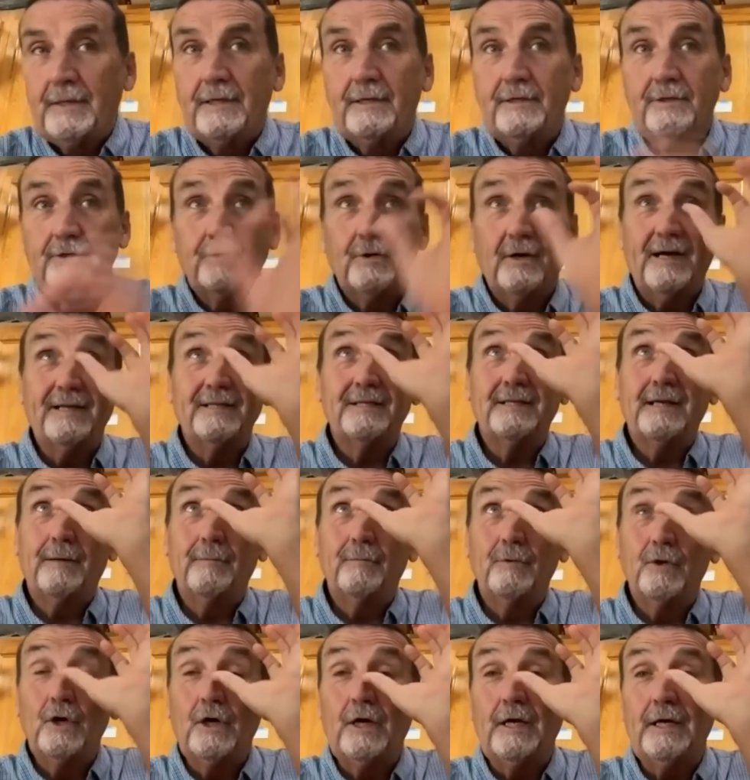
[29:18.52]
So as I'm
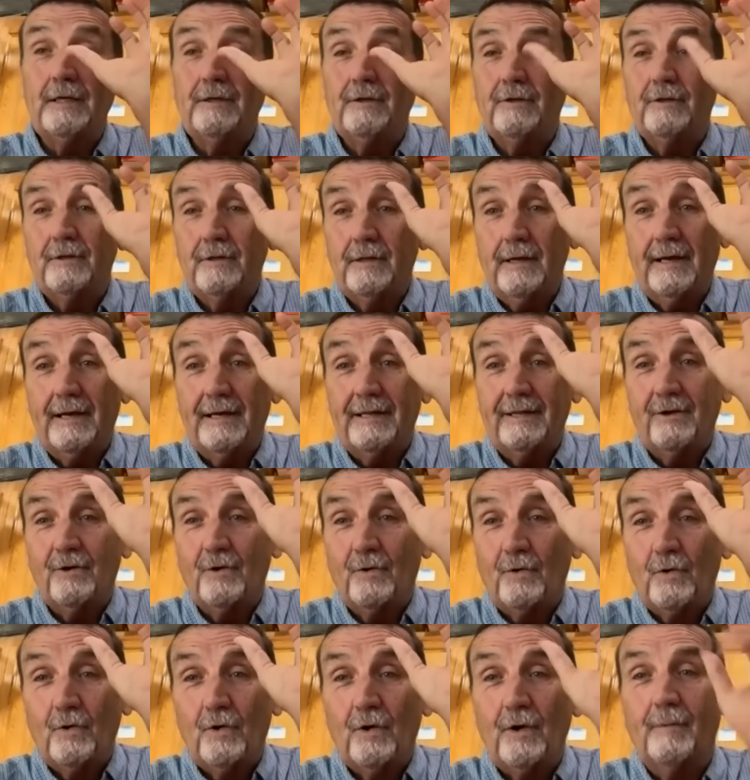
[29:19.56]
looking at the
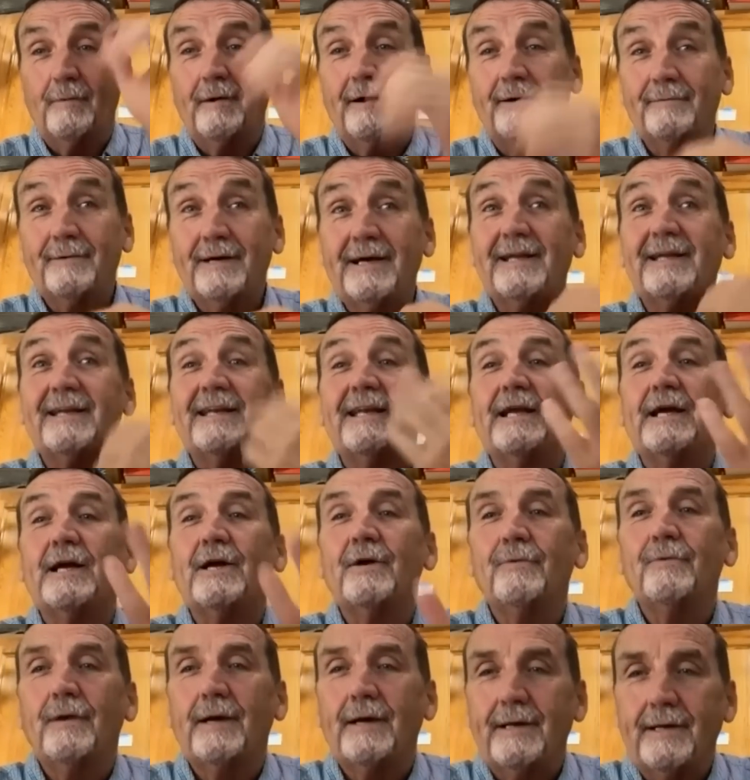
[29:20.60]
orb, I'm kind of
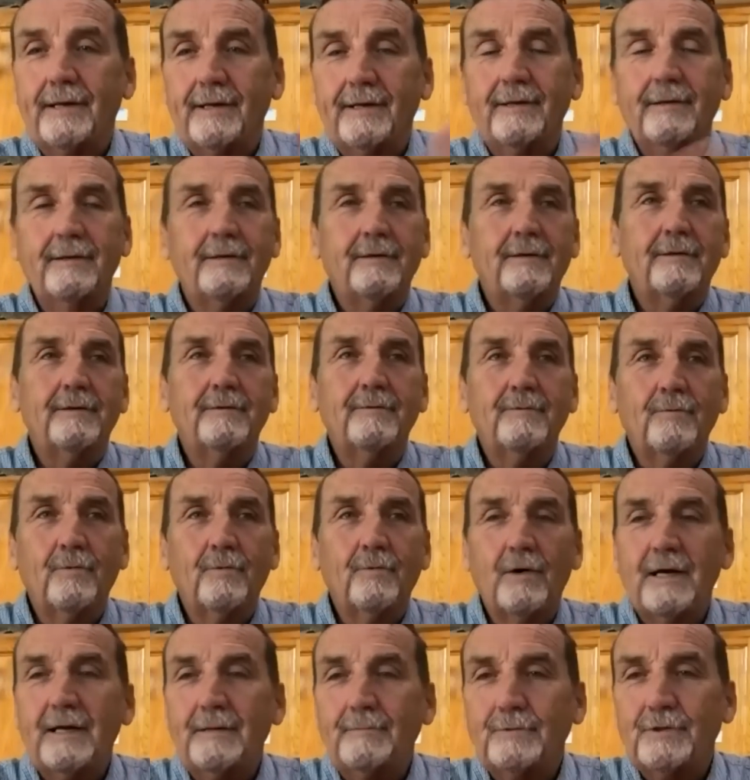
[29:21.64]
narrating
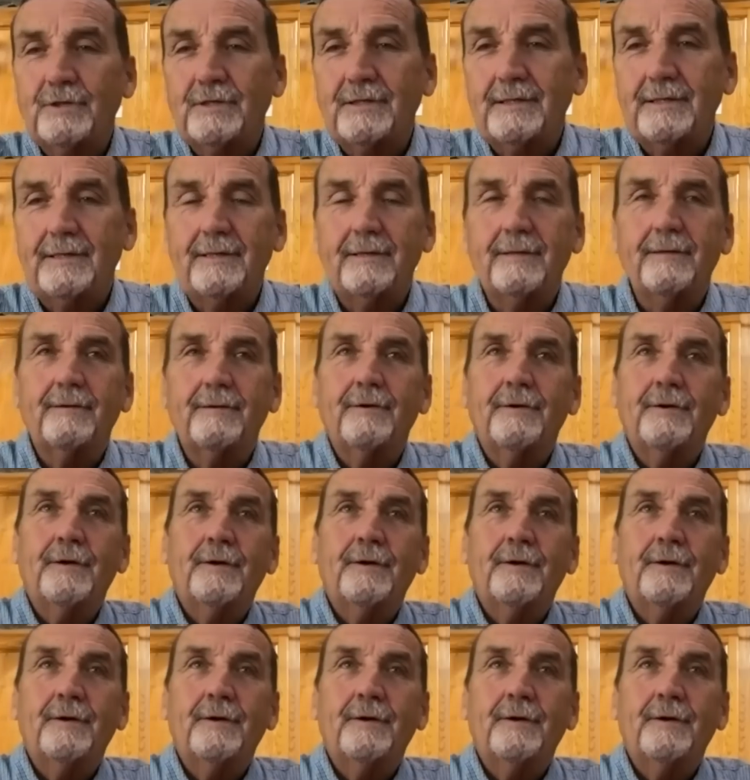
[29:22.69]
what I'm seeing.